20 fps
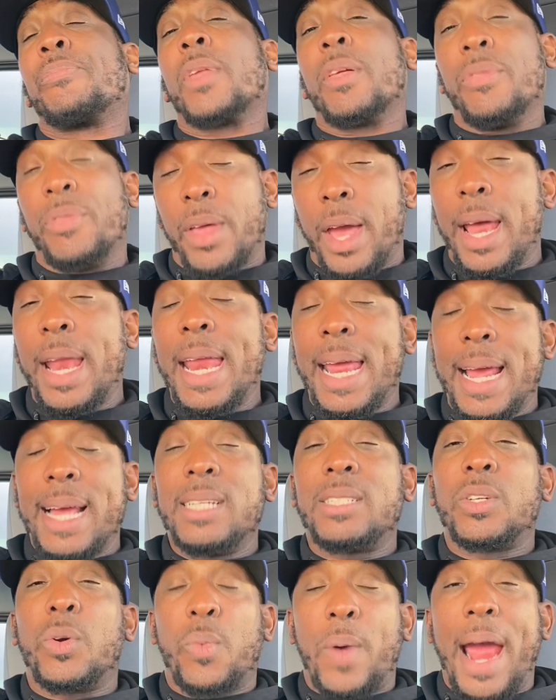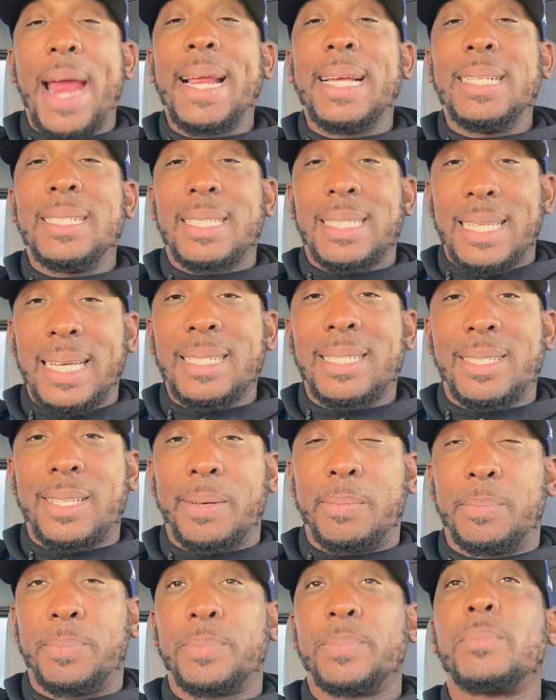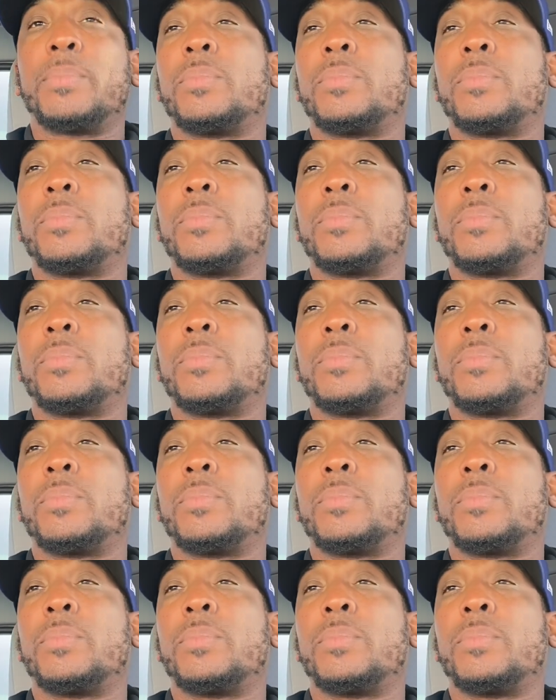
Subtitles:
there is a rating system.